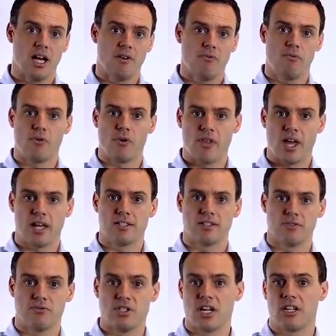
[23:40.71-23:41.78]
for that
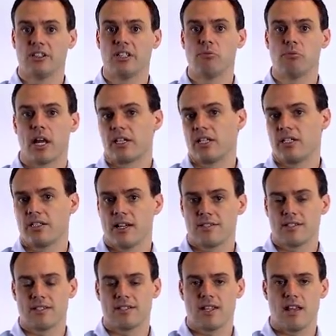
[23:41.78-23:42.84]
of generally
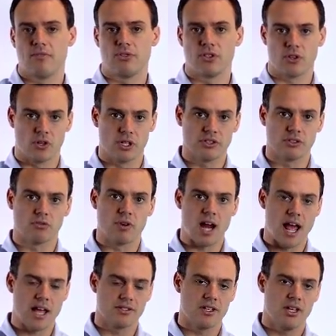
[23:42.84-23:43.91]
recognized as safe, or as
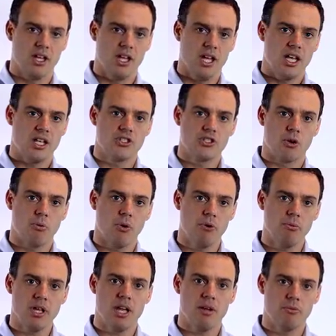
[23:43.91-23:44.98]
GRAS. And so what
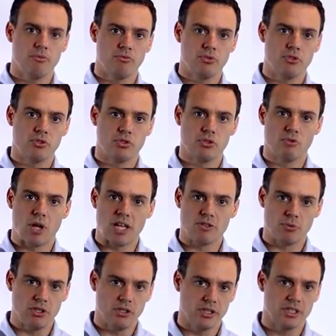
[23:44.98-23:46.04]
we have, as
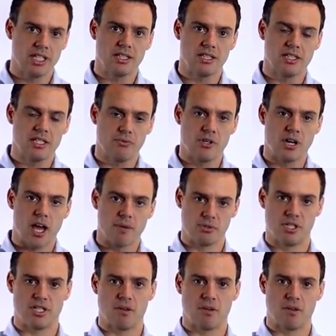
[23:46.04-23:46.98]
we looked at the different options